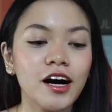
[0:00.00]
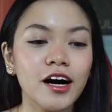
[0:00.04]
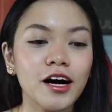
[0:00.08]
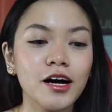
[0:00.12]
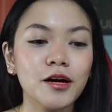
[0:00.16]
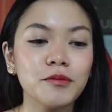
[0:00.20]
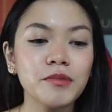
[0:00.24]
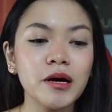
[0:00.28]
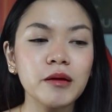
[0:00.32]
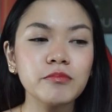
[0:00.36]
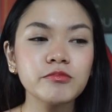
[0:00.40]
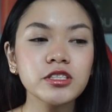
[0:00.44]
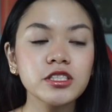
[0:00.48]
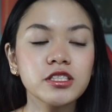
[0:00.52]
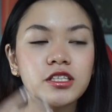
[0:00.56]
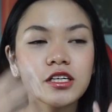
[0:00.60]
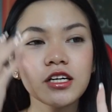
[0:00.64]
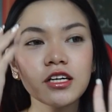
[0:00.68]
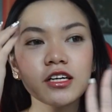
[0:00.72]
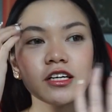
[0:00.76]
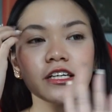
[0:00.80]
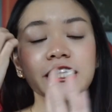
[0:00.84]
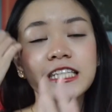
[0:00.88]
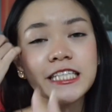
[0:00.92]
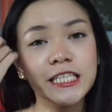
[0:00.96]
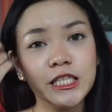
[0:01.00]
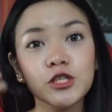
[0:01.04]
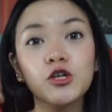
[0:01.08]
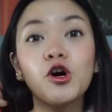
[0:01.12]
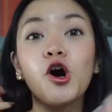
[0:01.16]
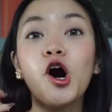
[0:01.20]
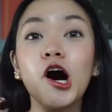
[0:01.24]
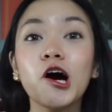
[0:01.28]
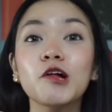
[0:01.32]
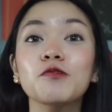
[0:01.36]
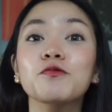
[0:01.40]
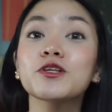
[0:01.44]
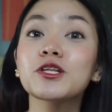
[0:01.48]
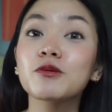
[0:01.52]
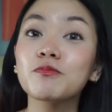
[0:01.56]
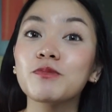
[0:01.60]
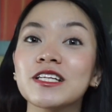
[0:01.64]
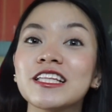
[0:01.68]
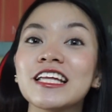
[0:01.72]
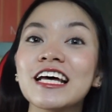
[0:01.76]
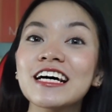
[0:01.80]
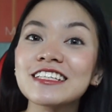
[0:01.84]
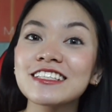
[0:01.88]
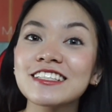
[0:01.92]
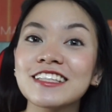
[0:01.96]
I'm just gonna continue on with the
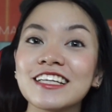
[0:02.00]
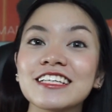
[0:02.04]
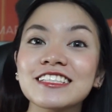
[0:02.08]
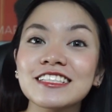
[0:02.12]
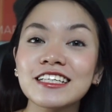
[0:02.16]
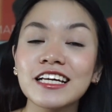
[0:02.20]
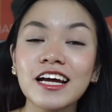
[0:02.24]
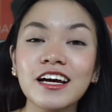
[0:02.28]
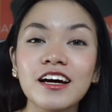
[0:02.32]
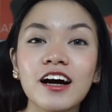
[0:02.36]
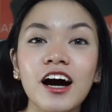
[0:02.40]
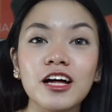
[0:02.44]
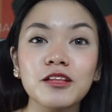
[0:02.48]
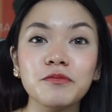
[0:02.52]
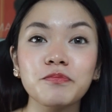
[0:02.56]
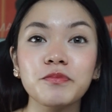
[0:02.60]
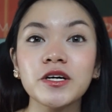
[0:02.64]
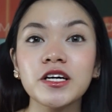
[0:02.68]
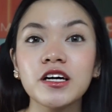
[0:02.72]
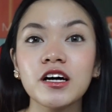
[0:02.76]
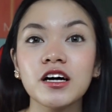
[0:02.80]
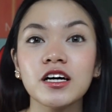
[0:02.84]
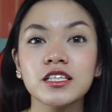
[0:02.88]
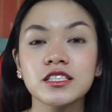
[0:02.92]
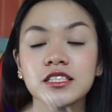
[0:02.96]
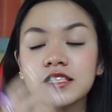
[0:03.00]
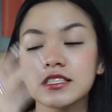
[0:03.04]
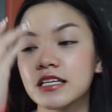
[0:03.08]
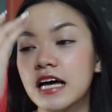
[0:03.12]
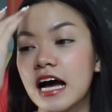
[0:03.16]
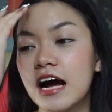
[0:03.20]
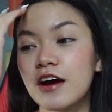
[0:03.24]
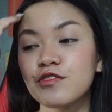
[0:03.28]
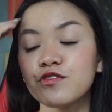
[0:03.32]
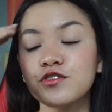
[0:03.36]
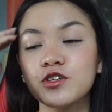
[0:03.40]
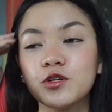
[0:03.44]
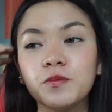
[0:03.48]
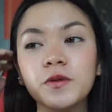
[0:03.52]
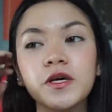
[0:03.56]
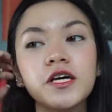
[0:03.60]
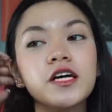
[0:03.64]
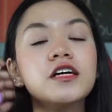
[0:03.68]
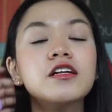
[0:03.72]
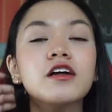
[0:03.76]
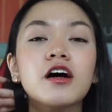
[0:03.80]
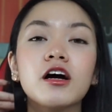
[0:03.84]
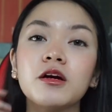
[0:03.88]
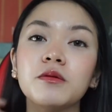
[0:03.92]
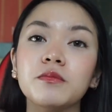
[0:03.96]
BTS things that I got, because after
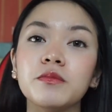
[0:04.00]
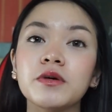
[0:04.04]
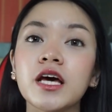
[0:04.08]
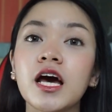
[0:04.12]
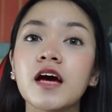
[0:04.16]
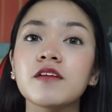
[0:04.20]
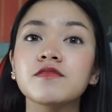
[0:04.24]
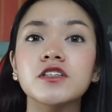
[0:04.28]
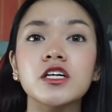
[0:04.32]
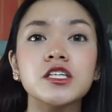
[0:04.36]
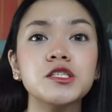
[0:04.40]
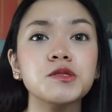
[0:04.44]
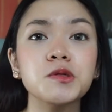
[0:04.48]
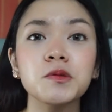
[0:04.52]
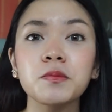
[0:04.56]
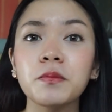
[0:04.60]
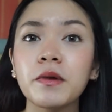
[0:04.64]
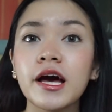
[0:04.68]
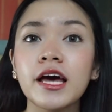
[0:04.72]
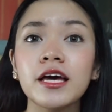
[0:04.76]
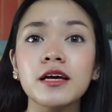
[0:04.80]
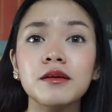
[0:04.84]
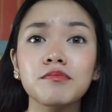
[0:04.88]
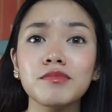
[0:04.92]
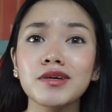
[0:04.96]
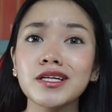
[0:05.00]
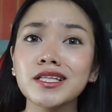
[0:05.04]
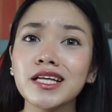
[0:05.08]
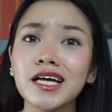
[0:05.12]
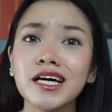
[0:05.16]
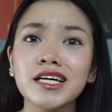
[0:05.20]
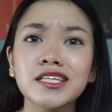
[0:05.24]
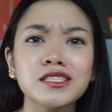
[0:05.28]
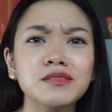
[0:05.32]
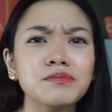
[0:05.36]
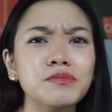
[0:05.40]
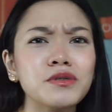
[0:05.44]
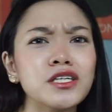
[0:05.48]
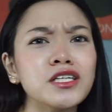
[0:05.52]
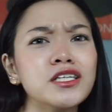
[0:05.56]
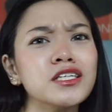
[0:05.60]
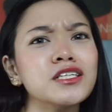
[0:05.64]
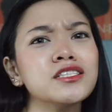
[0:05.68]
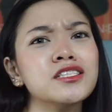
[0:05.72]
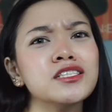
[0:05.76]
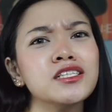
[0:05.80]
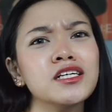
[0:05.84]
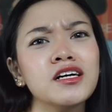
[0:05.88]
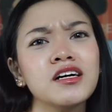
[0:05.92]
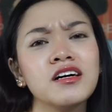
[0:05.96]
being an ARMY, I've just been buying BTS
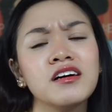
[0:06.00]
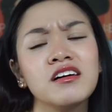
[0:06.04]
merch,